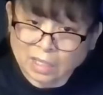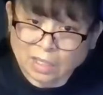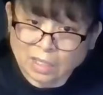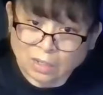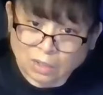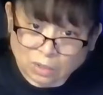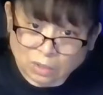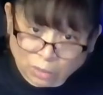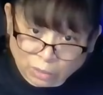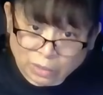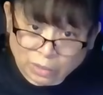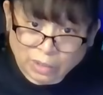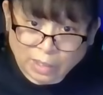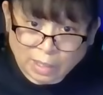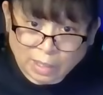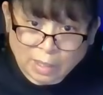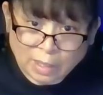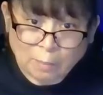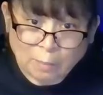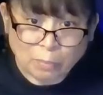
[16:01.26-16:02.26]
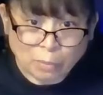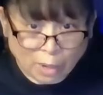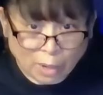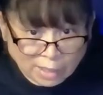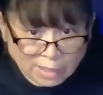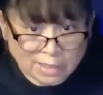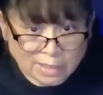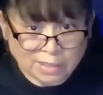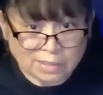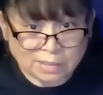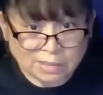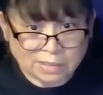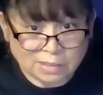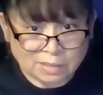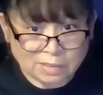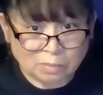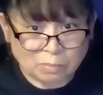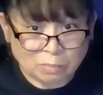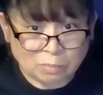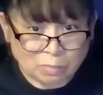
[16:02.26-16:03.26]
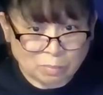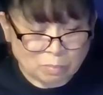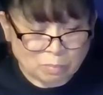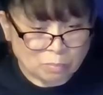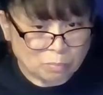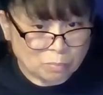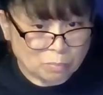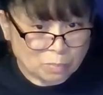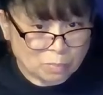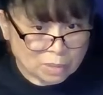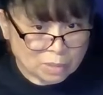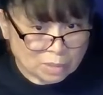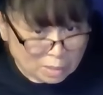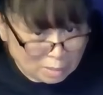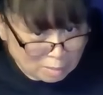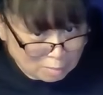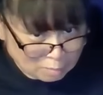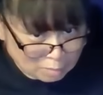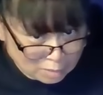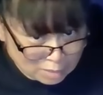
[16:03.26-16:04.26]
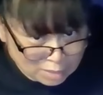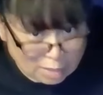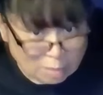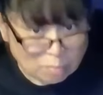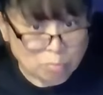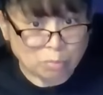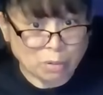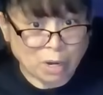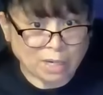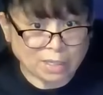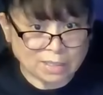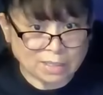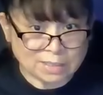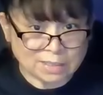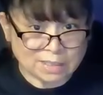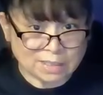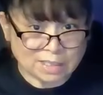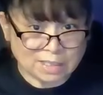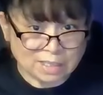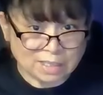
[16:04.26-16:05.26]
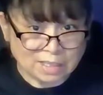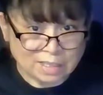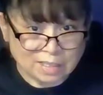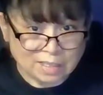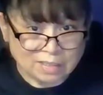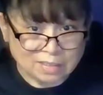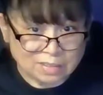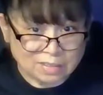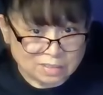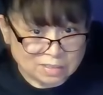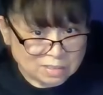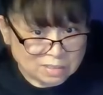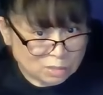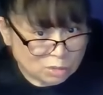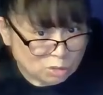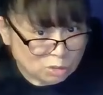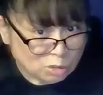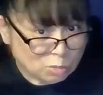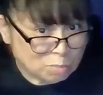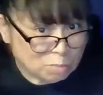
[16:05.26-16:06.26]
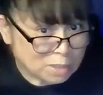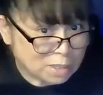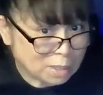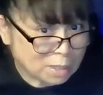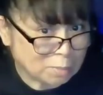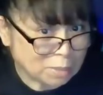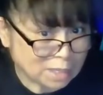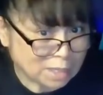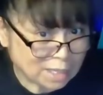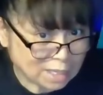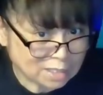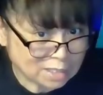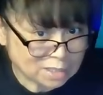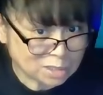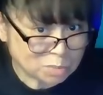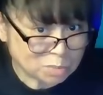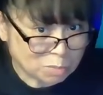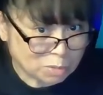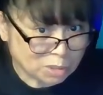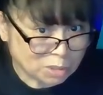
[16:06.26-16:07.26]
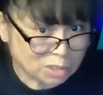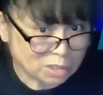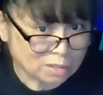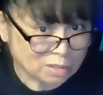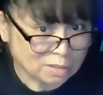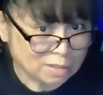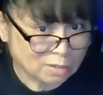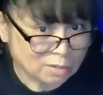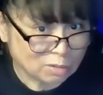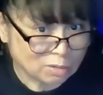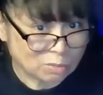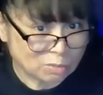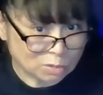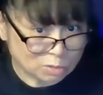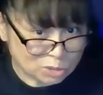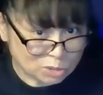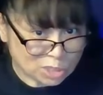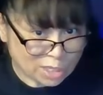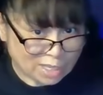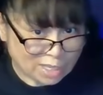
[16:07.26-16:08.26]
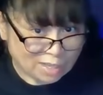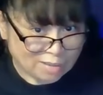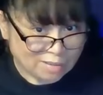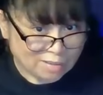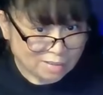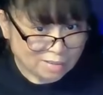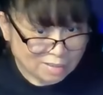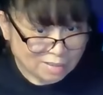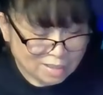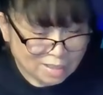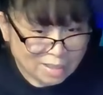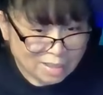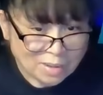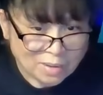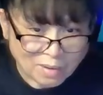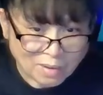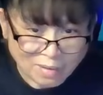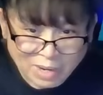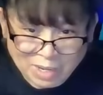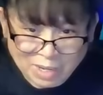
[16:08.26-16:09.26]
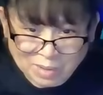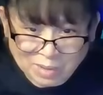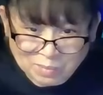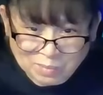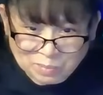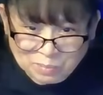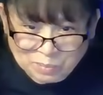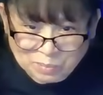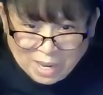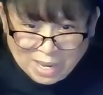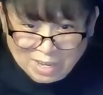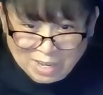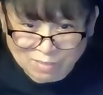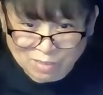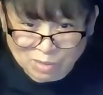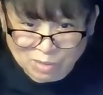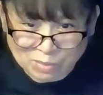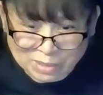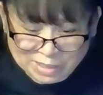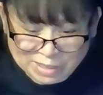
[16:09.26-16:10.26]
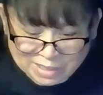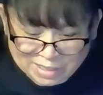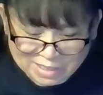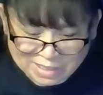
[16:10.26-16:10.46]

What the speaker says: learn, practice, keep practicing till you become an expert crocheting. All right. Bye, everyone.